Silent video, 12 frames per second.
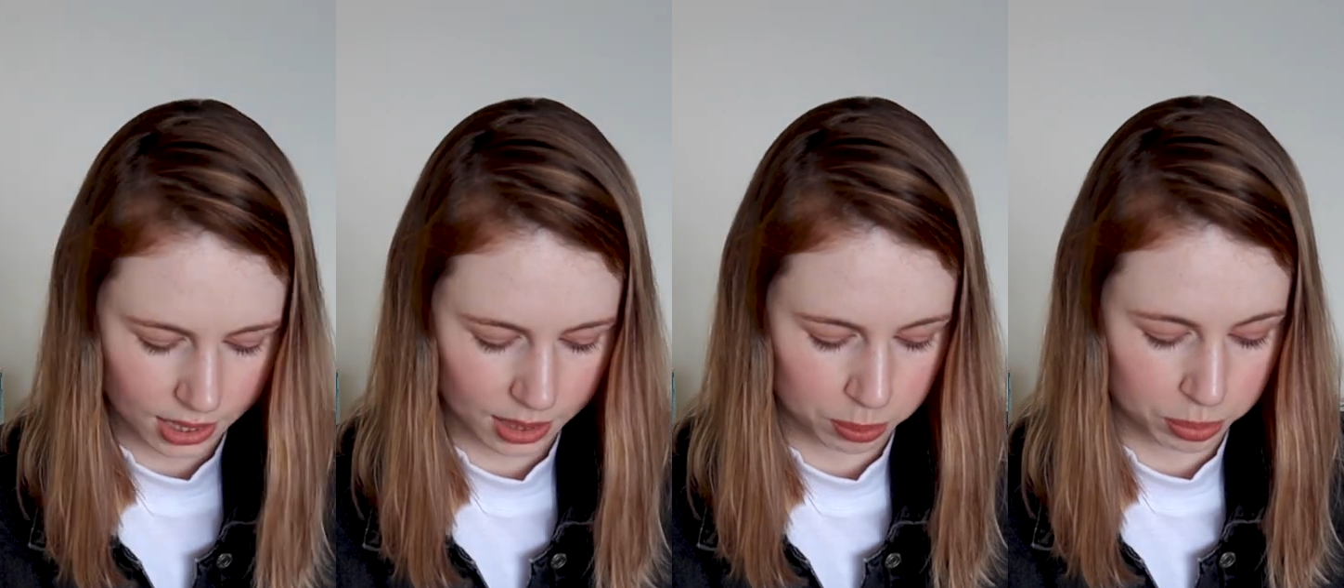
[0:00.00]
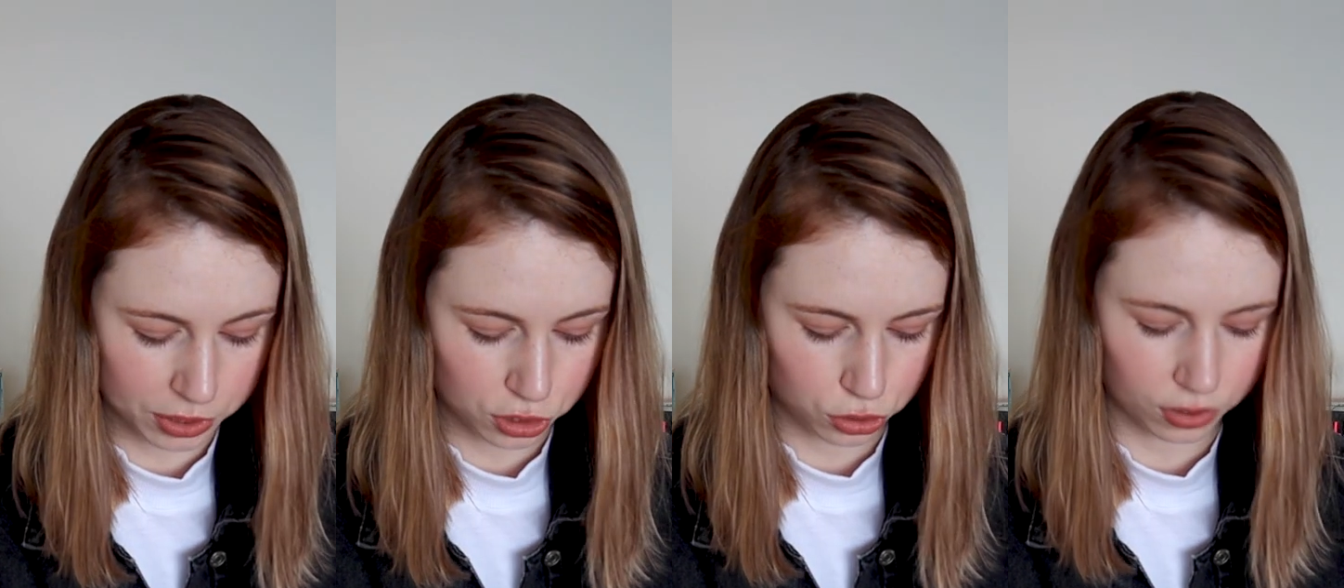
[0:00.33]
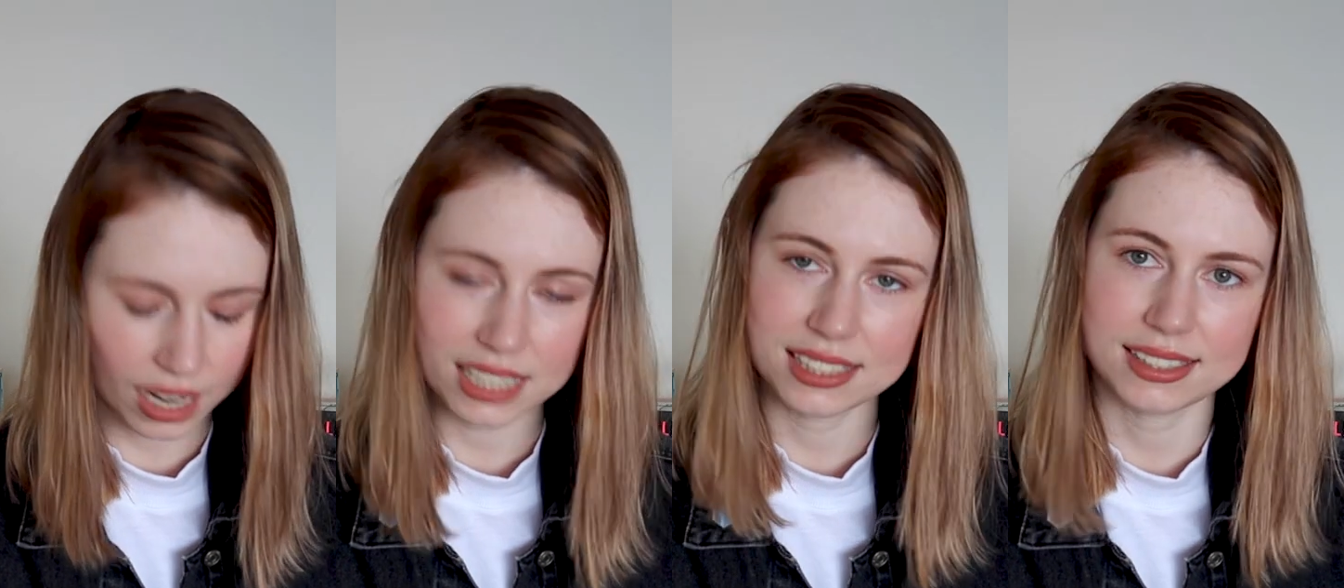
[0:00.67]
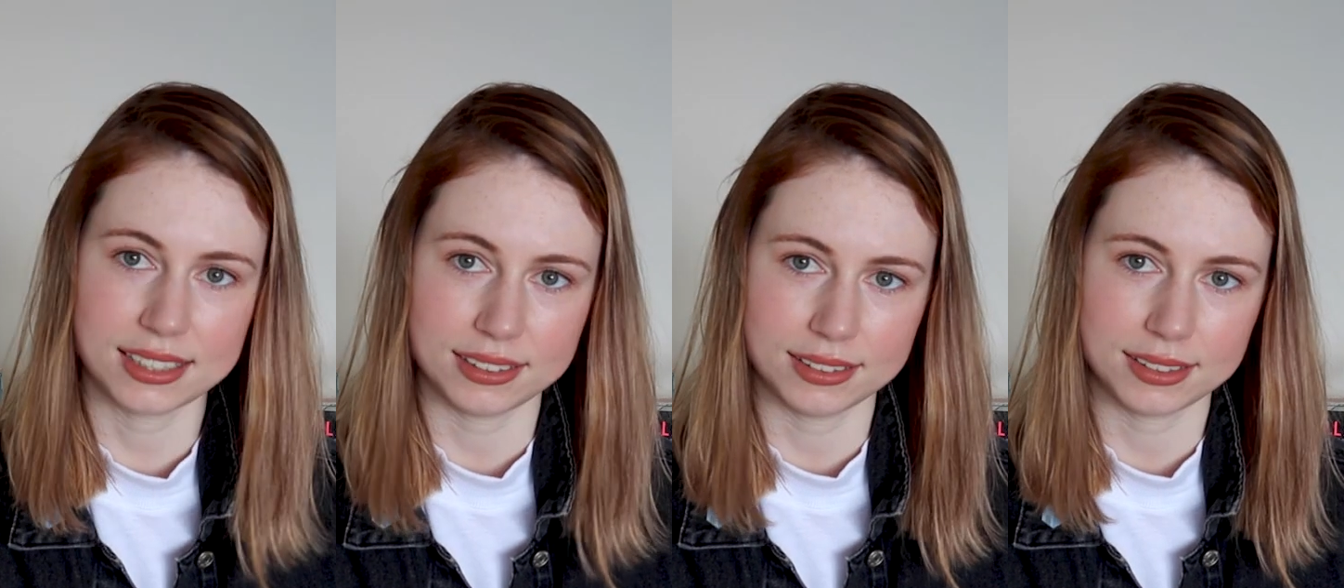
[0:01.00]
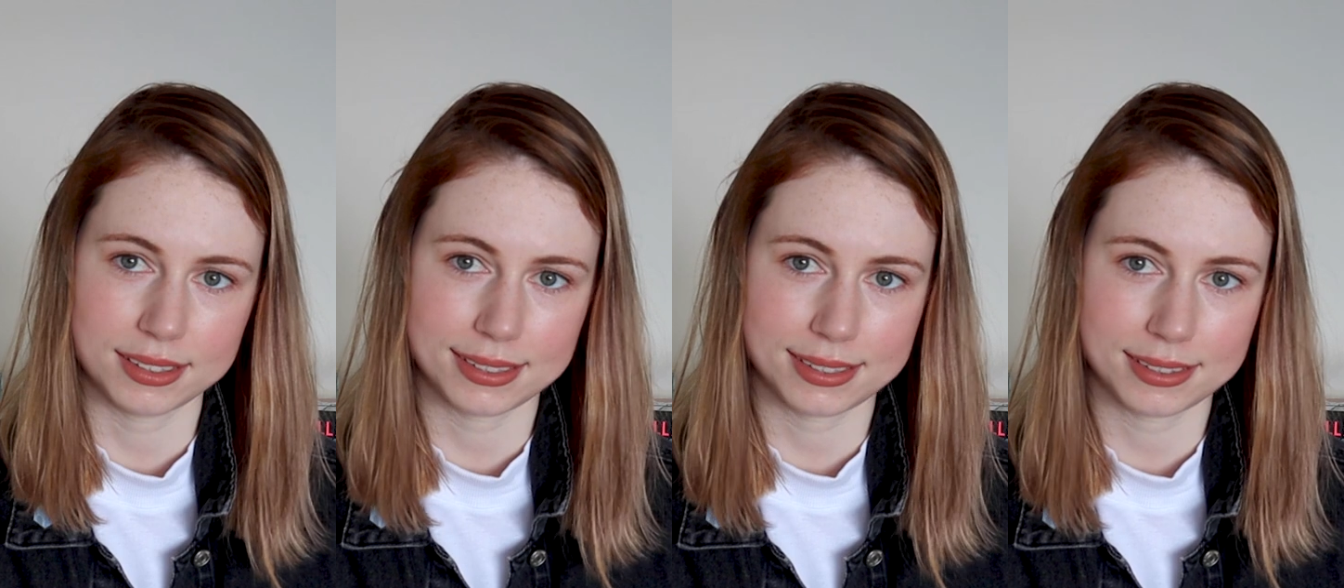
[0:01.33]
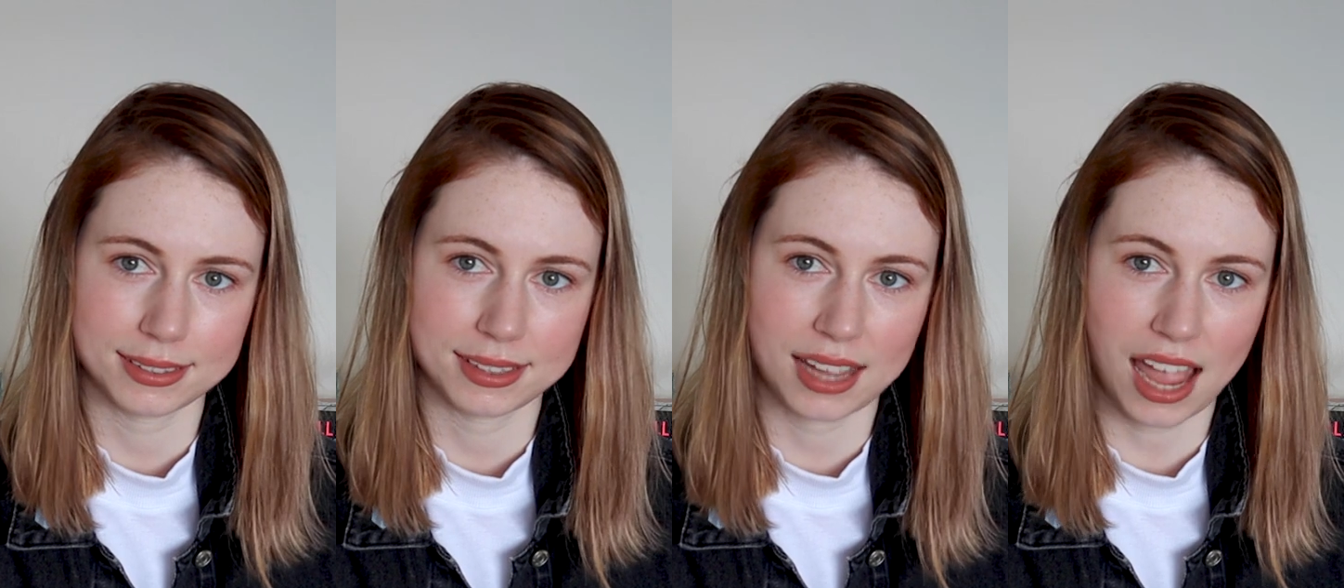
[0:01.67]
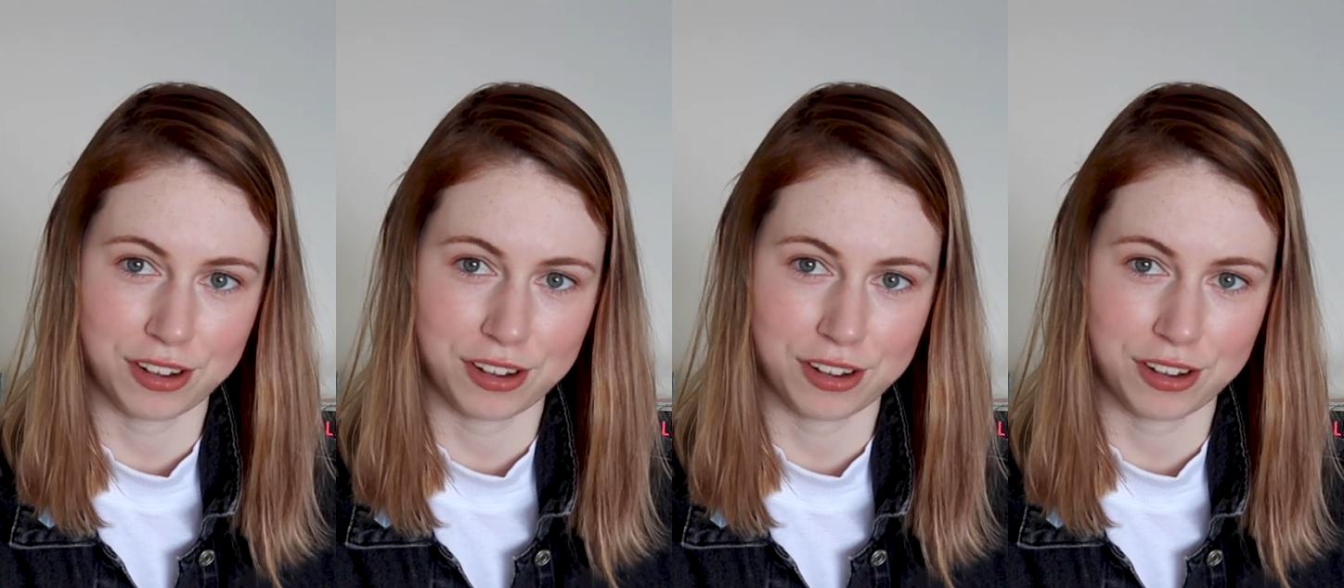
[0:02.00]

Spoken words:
Batraskans.